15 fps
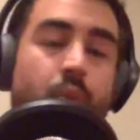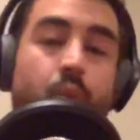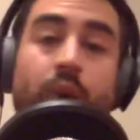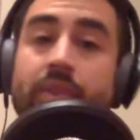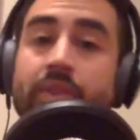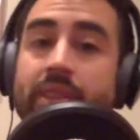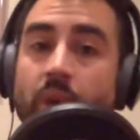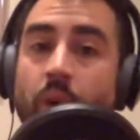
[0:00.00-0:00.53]
What
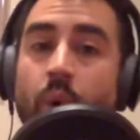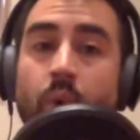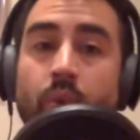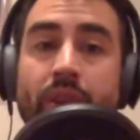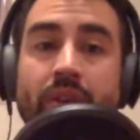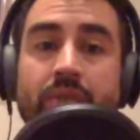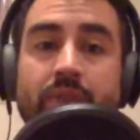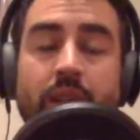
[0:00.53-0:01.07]
if this whole
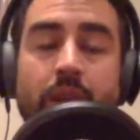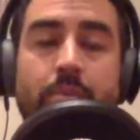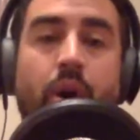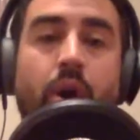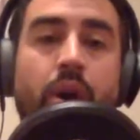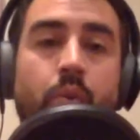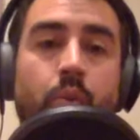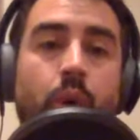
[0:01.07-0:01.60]
thing fell
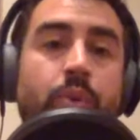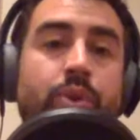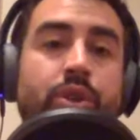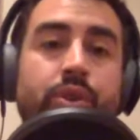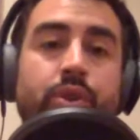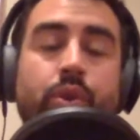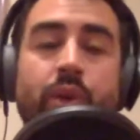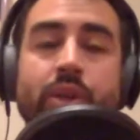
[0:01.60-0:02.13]
apart? What would you
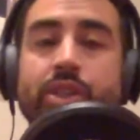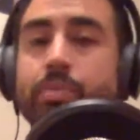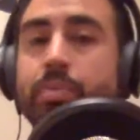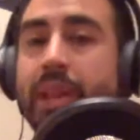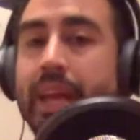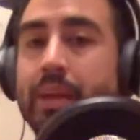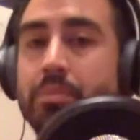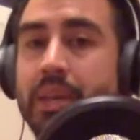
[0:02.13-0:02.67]
do? What's your
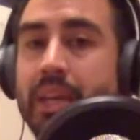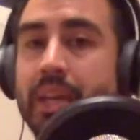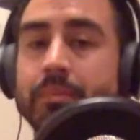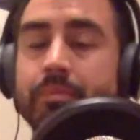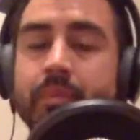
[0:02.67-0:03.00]
plan B?